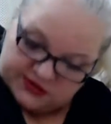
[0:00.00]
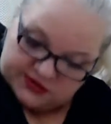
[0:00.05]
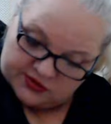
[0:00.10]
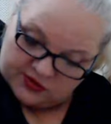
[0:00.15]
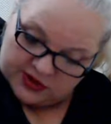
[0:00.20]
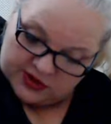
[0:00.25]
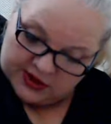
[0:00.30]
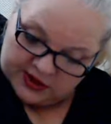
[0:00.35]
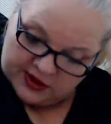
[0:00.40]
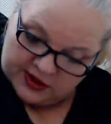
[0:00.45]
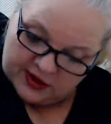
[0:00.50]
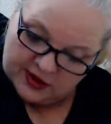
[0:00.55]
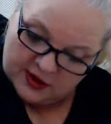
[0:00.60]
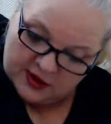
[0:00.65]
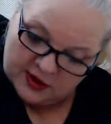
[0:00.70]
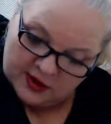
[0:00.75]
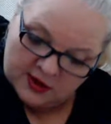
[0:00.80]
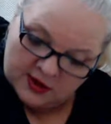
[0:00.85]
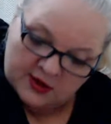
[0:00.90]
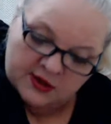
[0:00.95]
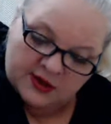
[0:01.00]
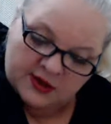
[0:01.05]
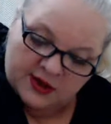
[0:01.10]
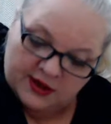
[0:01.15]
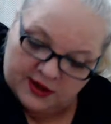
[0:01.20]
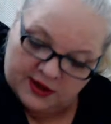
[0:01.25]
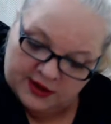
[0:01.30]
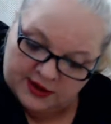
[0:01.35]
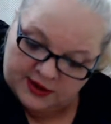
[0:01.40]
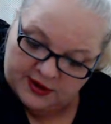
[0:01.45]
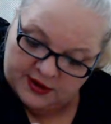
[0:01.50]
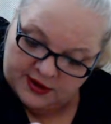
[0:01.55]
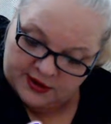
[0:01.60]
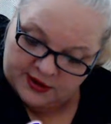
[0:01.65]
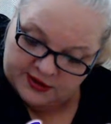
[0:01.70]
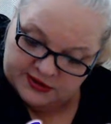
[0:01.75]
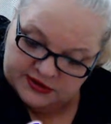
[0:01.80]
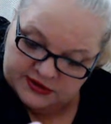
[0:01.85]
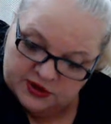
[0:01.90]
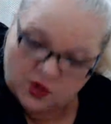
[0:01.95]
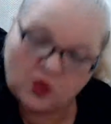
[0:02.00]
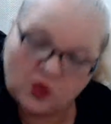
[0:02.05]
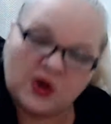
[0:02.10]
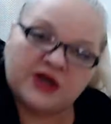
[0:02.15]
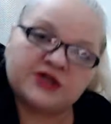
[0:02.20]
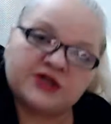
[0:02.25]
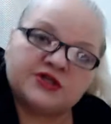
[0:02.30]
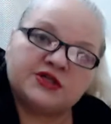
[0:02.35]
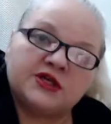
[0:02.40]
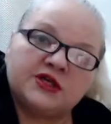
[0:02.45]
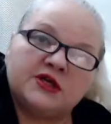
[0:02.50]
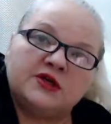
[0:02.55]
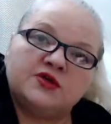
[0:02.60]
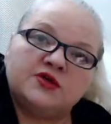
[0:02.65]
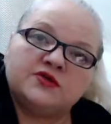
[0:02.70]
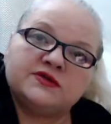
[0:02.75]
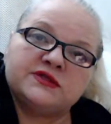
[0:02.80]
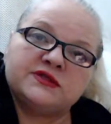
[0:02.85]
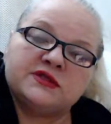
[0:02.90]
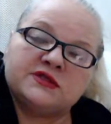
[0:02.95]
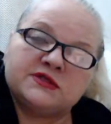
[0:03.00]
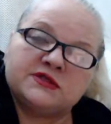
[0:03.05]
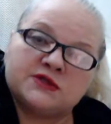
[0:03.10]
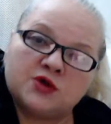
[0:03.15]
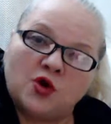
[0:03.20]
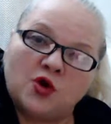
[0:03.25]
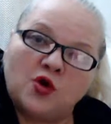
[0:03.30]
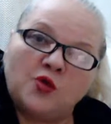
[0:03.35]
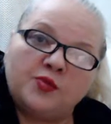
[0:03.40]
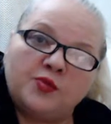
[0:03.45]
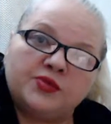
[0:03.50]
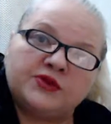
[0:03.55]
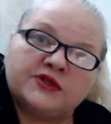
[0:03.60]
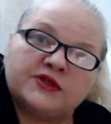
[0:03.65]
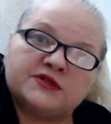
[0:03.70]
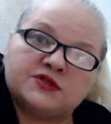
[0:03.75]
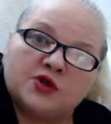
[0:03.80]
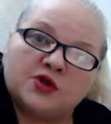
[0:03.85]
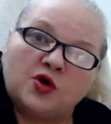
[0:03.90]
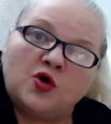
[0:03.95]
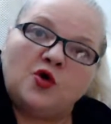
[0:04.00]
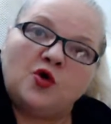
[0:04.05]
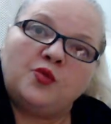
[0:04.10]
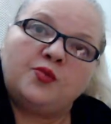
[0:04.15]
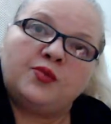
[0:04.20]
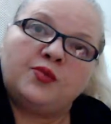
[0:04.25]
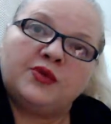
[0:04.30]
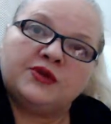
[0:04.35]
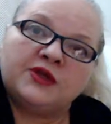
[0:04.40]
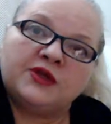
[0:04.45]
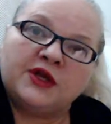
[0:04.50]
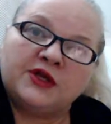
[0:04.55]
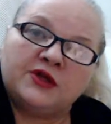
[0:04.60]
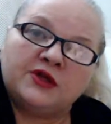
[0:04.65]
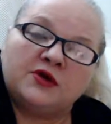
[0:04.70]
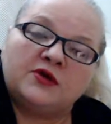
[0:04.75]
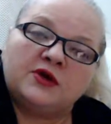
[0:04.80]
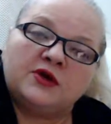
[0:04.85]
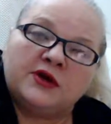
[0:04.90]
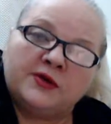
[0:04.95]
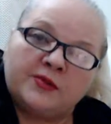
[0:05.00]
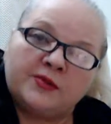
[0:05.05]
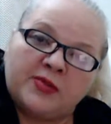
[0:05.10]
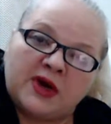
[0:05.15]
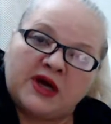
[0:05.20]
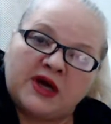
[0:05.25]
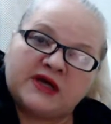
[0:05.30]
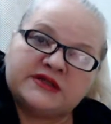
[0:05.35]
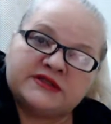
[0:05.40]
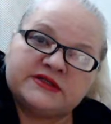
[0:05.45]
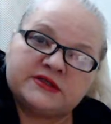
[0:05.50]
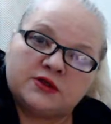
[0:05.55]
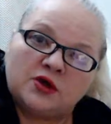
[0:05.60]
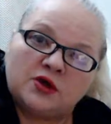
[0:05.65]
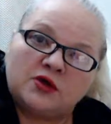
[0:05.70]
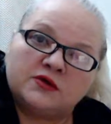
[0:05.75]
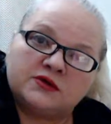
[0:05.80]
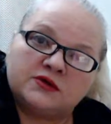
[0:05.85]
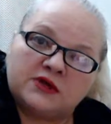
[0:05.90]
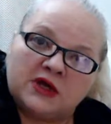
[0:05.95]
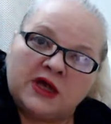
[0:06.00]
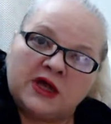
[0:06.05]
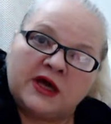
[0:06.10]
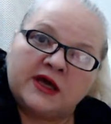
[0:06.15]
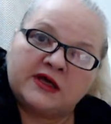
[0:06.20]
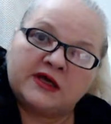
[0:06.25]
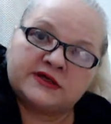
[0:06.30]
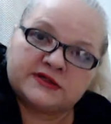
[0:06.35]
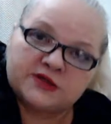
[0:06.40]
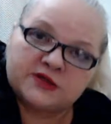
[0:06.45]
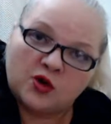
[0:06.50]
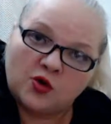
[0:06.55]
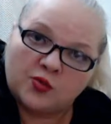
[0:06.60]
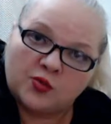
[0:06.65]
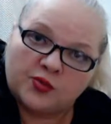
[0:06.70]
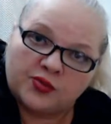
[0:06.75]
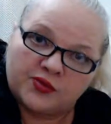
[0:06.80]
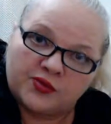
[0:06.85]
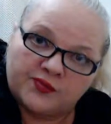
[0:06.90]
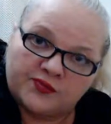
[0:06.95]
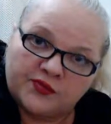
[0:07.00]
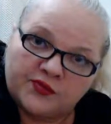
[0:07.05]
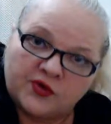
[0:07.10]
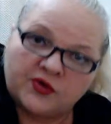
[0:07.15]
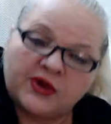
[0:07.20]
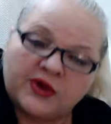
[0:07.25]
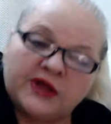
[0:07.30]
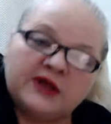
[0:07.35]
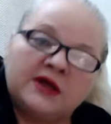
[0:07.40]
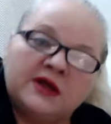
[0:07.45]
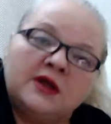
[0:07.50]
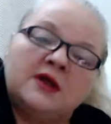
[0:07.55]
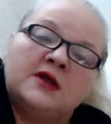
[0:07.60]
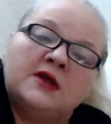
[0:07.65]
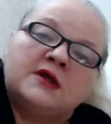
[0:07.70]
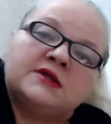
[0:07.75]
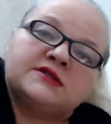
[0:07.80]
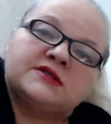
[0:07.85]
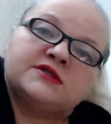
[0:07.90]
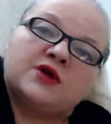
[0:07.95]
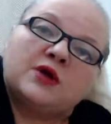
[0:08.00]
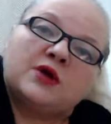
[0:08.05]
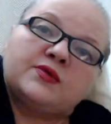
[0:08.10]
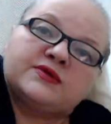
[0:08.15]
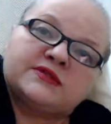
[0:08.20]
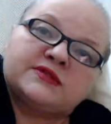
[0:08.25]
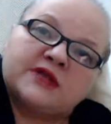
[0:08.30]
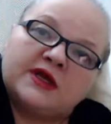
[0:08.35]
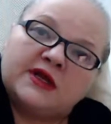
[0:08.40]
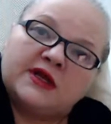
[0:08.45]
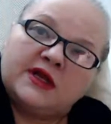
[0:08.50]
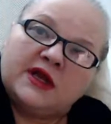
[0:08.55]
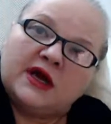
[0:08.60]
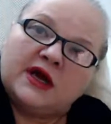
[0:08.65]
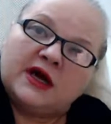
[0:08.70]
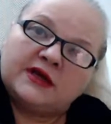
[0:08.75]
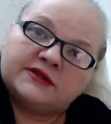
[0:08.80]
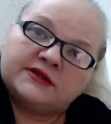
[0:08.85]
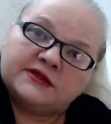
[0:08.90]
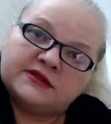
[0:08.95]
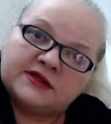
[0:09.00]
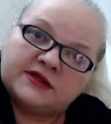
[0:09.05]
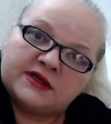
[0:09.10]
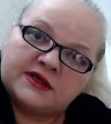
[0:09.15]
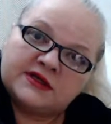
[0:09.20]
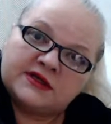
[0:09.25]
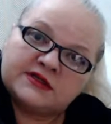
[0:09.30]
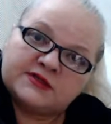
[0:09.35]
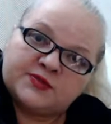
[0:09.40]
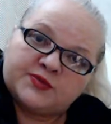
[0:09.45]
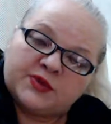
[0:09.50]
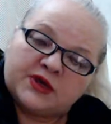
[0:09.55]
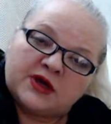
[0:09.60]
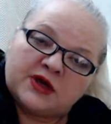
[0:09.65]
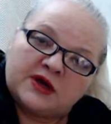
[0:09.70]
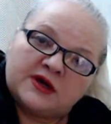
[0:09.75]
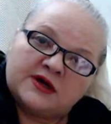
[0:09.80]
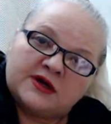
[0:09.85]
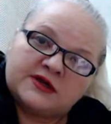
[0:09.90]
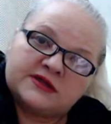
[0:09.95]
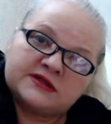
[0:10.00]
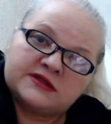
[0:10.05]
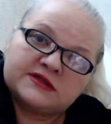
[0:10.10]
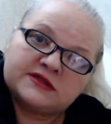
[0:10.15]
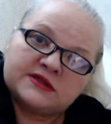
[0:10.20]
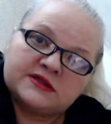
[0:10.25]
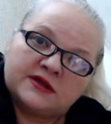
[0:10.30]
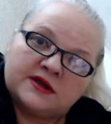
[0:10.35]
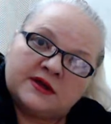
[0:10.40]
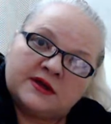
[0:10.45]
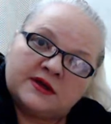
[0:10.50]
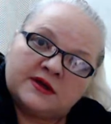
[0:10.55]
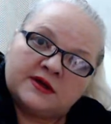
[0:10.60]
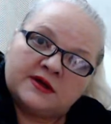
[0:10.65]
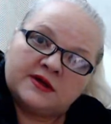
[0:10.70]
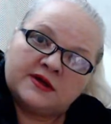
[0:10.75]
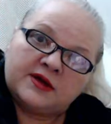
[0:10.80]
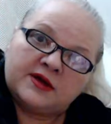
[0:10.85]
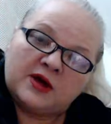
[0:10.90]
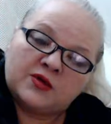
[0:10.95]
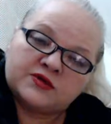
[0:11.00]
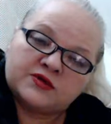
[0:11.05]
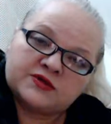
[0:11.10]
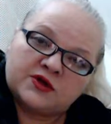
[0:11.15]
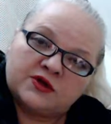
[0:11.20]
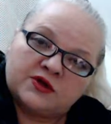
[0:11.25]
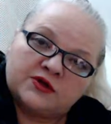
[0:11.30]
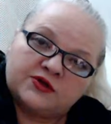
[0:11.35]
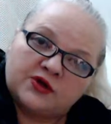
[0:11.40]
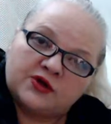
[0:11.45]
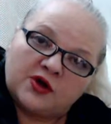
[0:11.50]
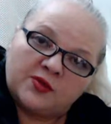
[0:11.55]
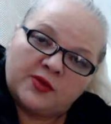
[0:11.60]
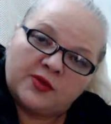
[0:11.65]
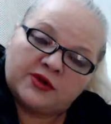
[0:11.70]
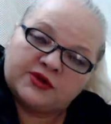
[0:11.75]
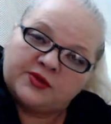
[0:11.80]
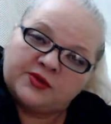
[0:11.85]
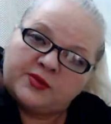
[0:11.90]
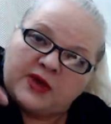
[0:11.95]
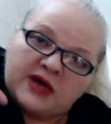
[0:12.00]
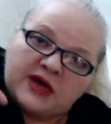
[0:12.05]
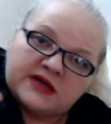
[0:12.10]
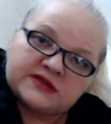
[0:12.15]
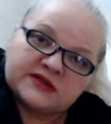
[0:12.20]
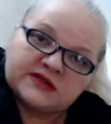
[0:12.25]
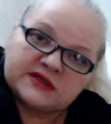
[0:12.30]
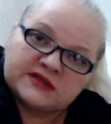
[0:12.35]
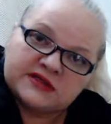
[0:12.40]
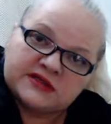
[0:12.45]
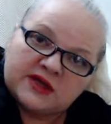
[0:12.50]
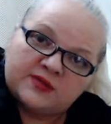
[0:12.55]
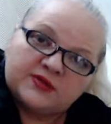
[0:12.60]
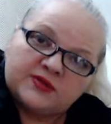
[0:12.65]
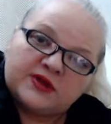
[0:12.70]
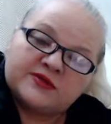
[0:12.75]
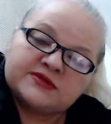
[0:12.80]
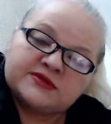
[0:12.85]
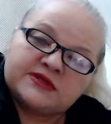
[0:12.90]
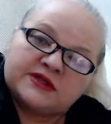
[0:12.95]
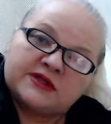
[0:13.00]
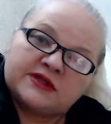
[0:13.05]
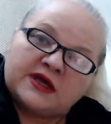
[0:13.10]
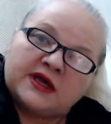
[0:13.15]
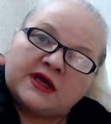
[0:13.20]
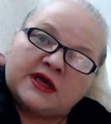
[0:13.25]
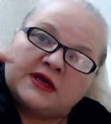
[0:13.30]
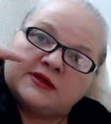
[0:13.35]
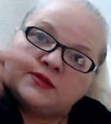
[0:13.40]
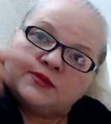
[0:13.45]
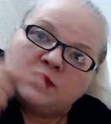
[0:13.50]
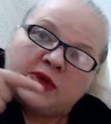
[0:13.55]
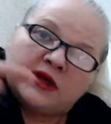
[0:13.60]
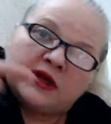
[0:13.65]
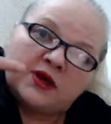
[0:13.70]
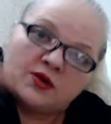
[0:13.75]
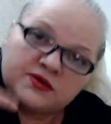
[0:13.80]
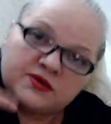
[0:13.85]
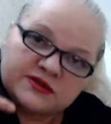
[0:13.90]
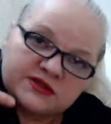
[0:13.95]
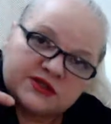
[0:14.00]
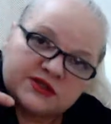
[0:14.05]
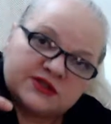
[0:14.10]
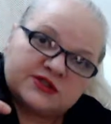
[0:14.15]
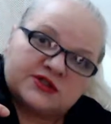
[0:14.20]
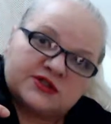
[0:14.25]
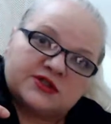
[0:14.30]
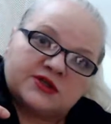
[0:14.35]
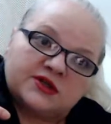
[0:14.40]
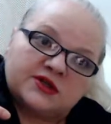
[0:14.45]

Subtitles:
Okay, so washing using soap, the bugs don't like soap. All right. So I was getting at this because I was going to talk about the mask, and sometimes that I get my nose itchy.